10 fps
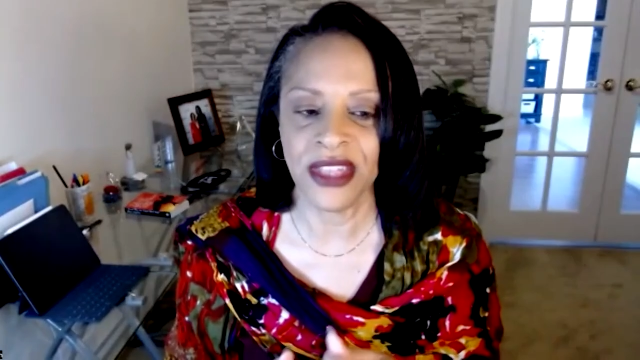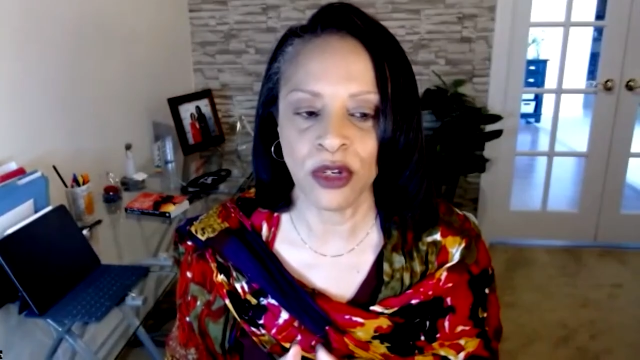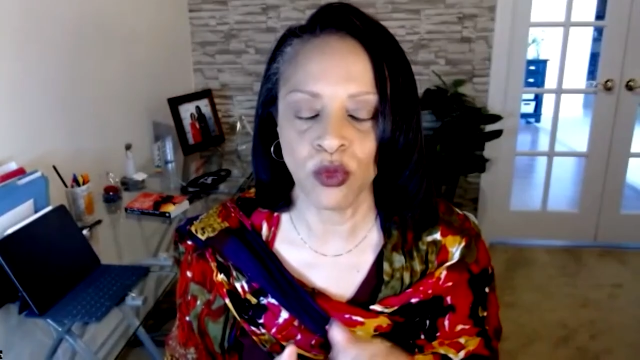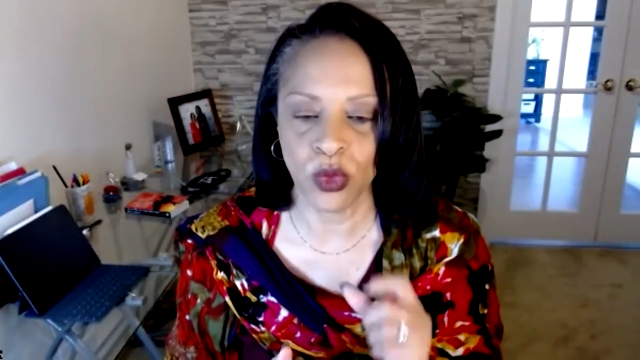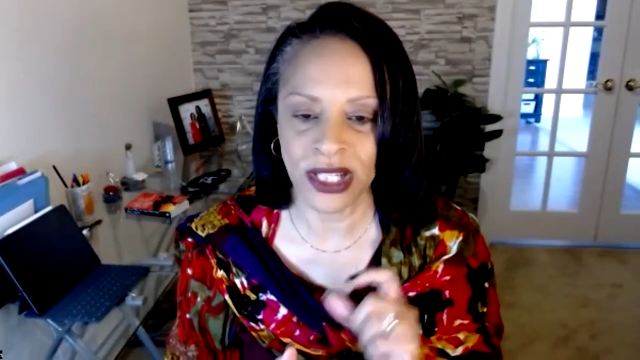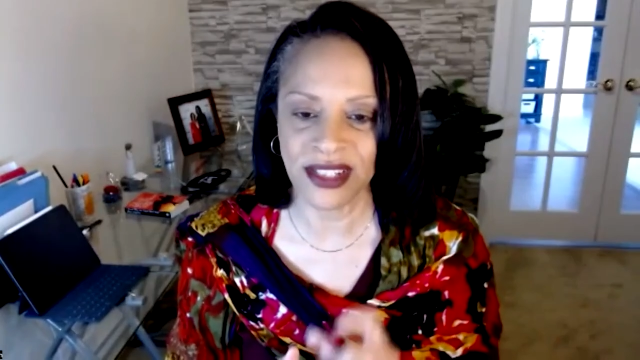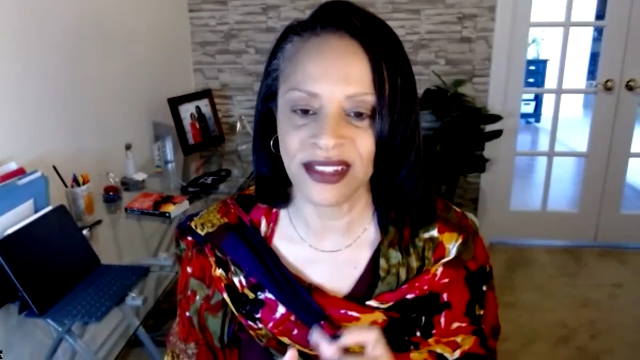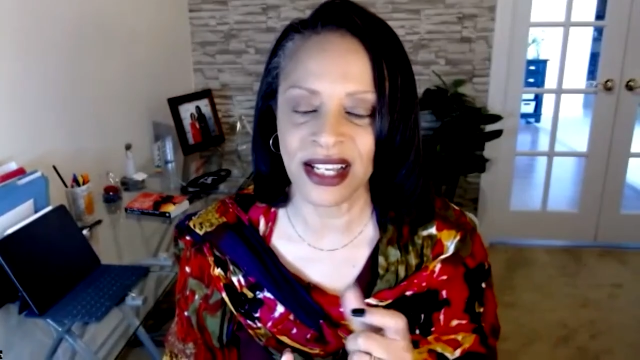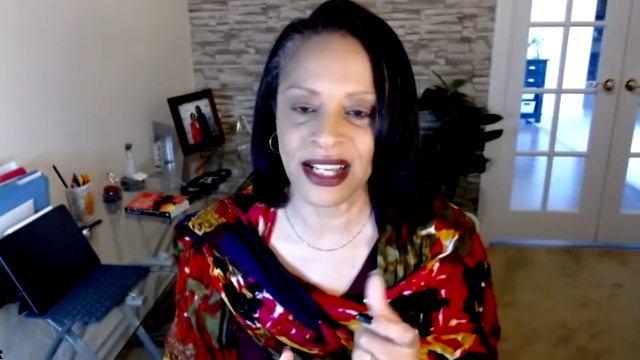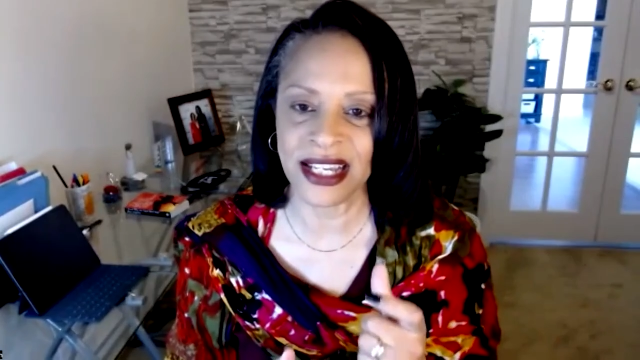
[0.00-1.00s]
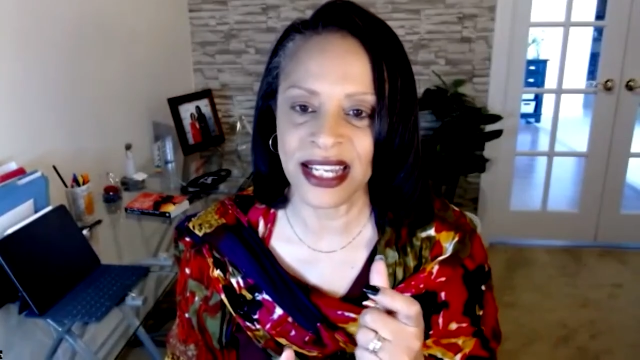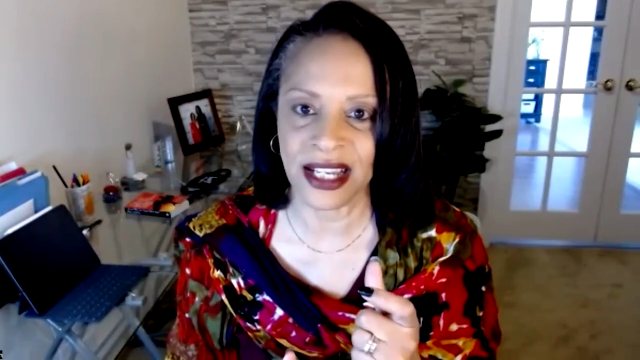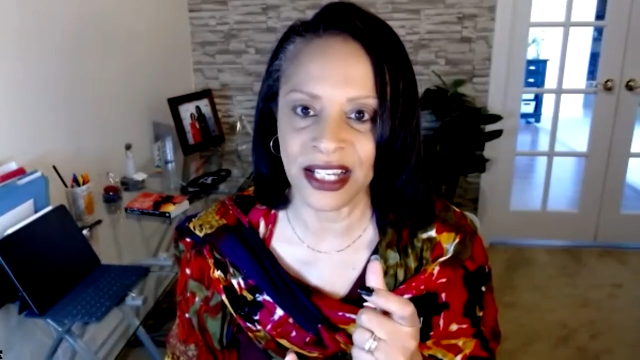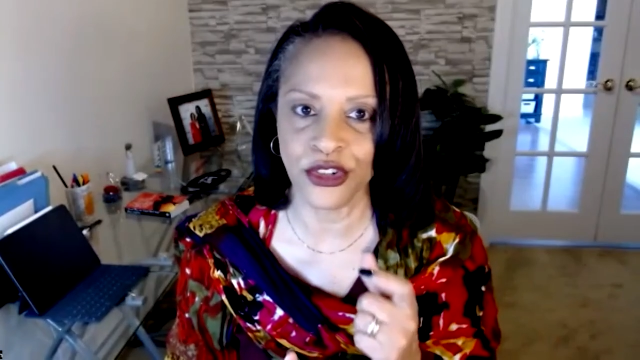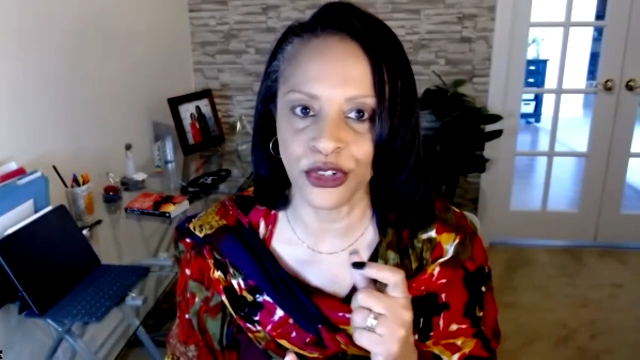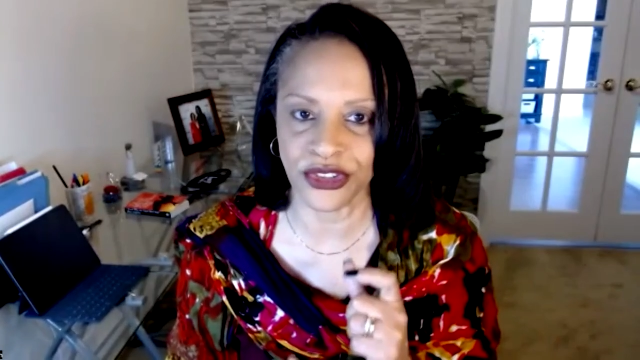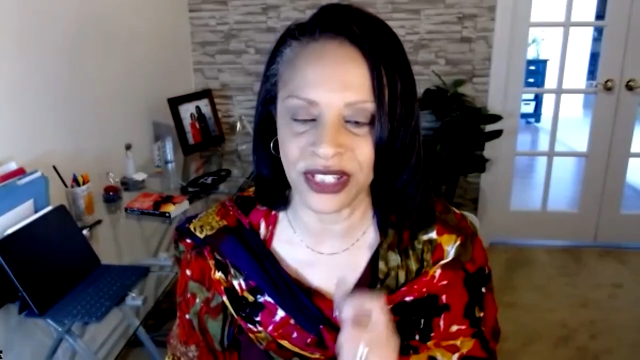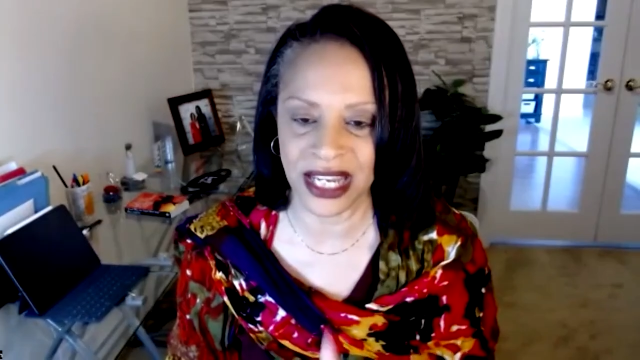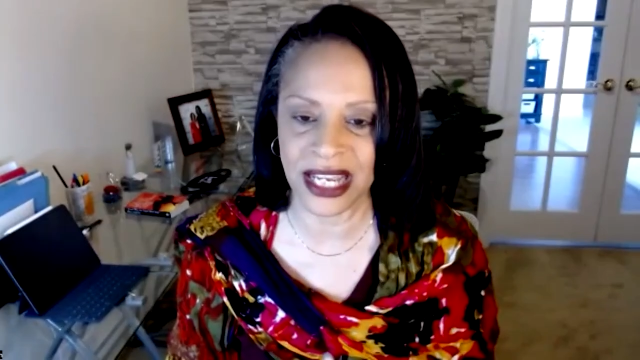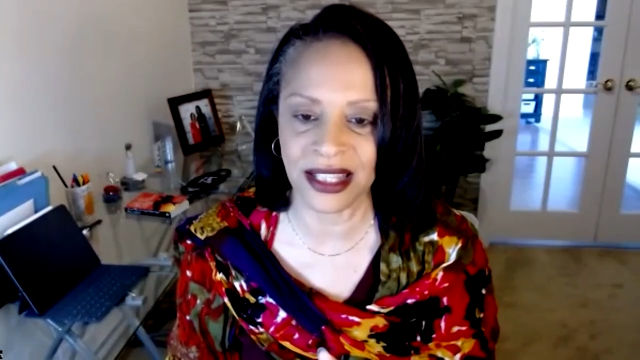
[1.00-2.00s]
then once I
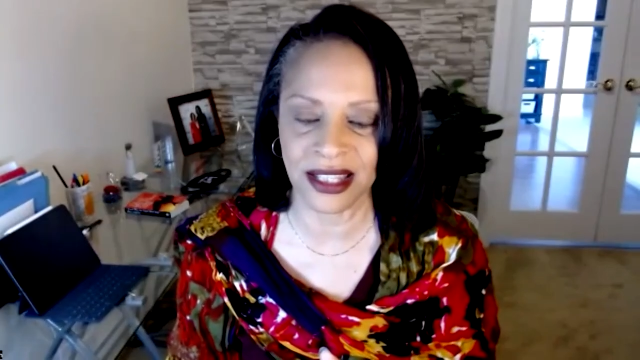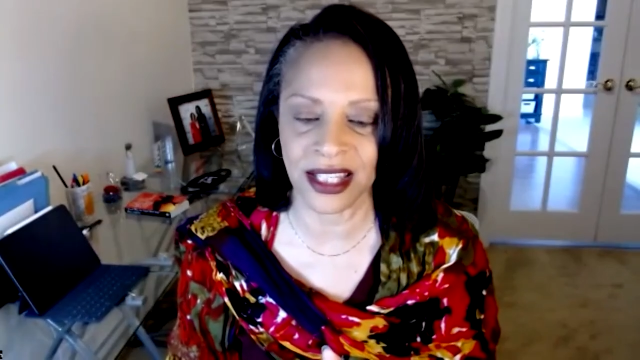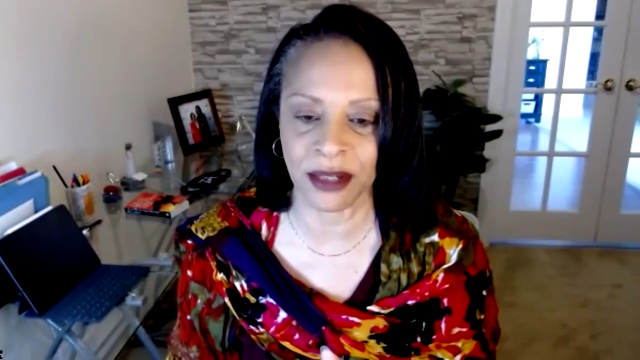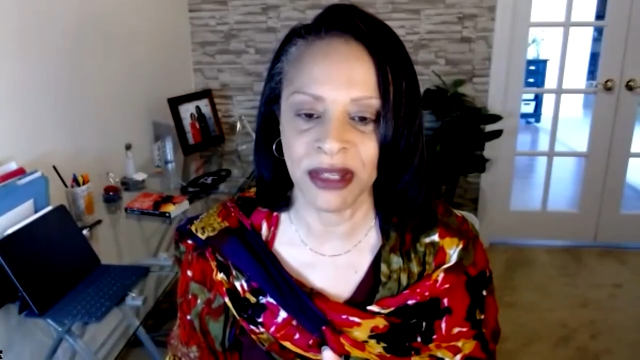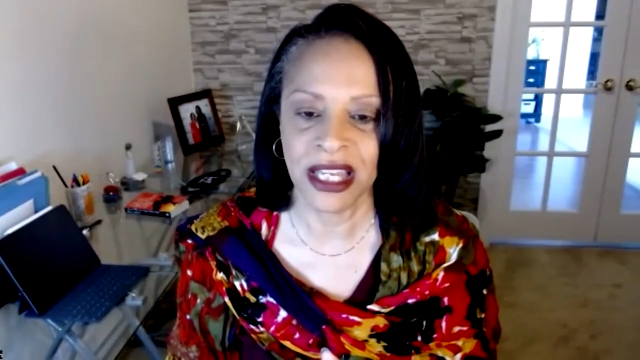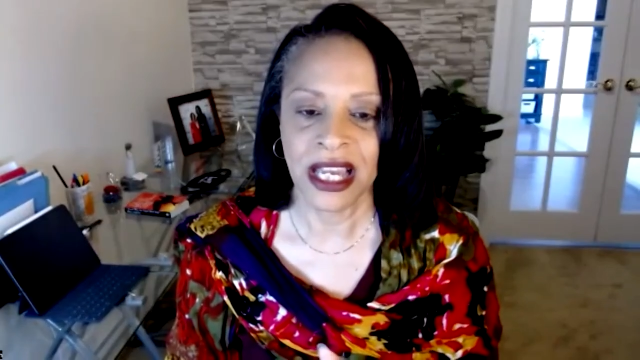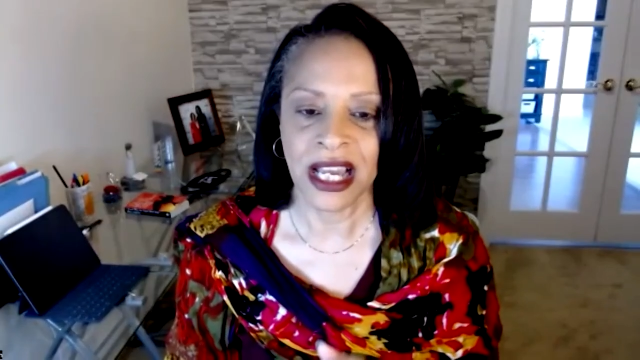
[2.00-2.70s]
understand them,